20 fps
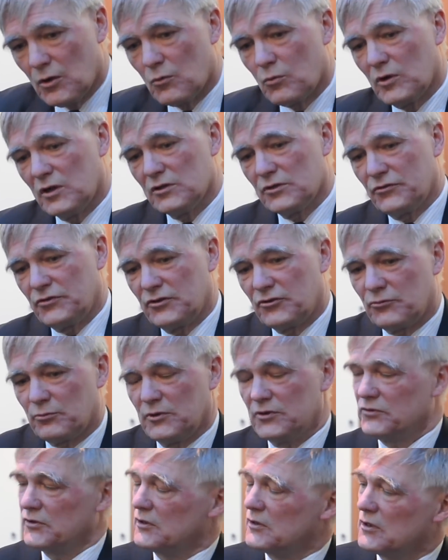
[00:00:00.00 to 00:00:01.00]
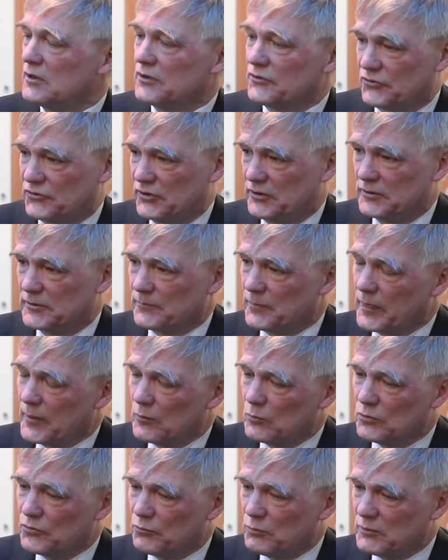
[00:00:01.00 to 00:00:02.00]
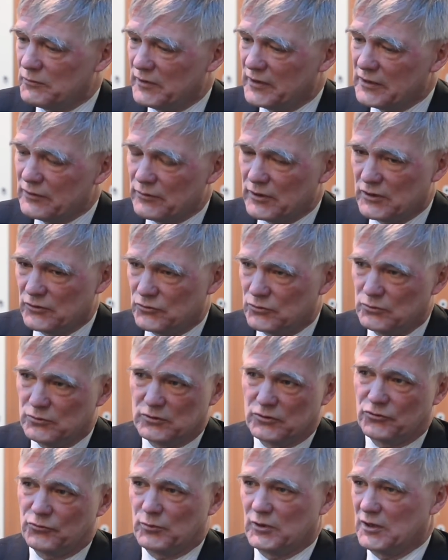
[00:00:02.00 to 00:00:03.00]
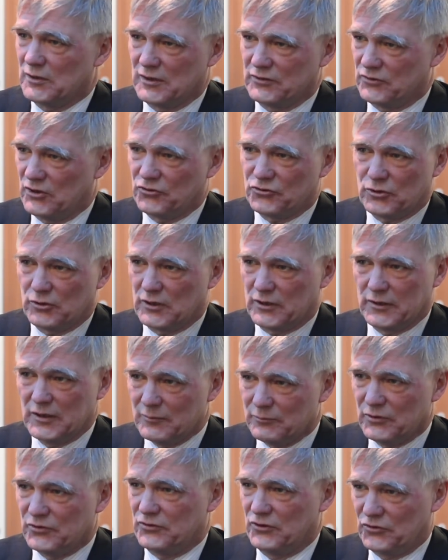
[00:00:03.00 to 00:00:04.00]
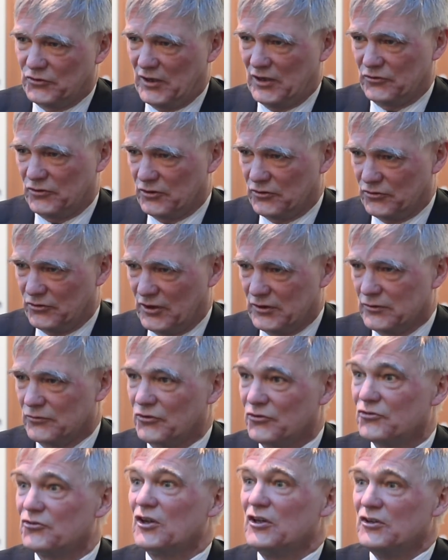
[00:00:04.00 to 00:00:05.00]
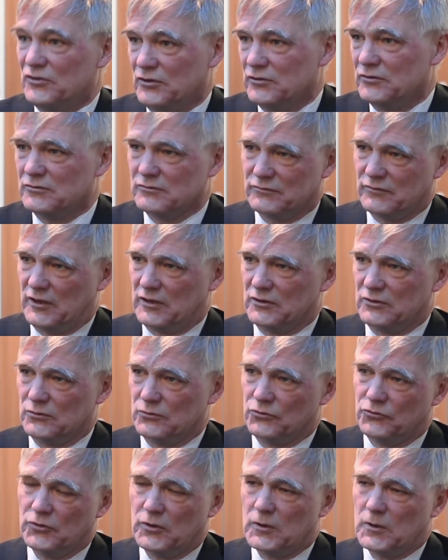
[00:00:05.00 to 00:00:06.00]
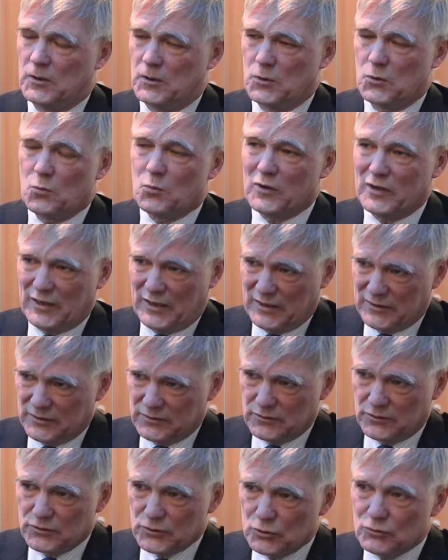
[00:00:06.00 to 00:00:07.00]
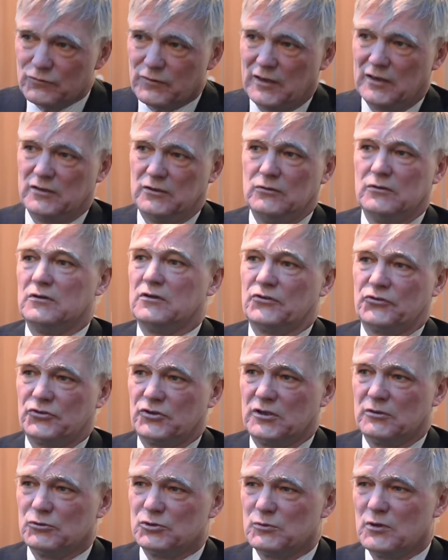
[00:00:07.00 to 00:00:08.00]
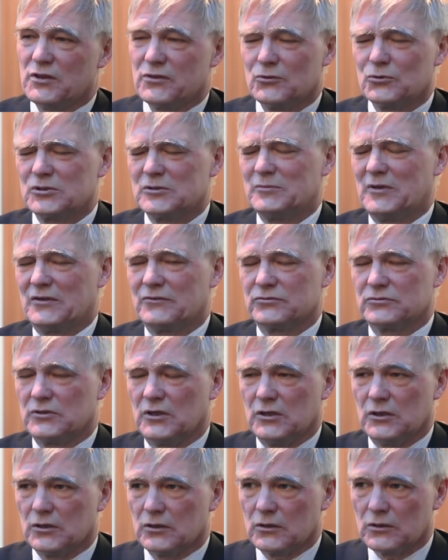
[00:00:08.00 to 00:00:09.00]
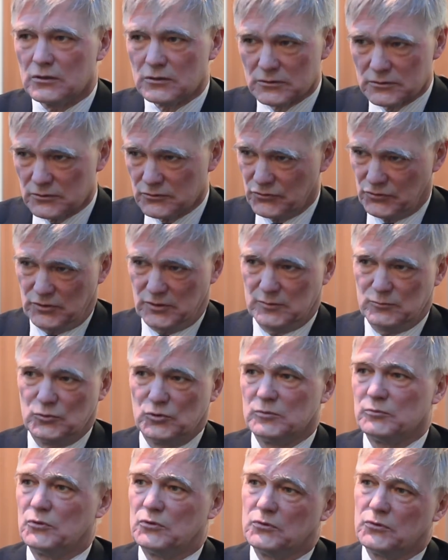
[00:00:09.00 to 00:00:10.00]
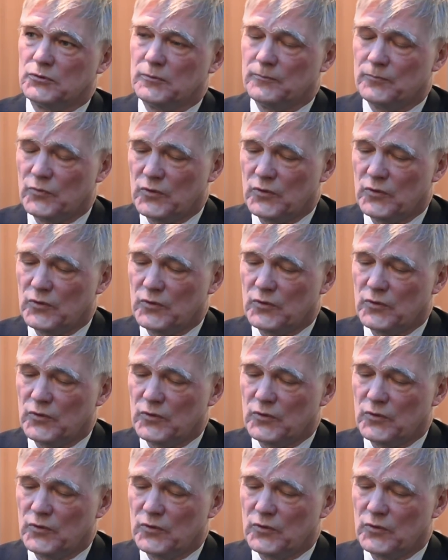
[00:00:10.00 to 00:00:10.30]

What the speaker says: One of the things we did last year was we very rarely do this. We at Tesco, like any business, has a set of stated values. We added a new value last year, which we thought about for a long time on the board.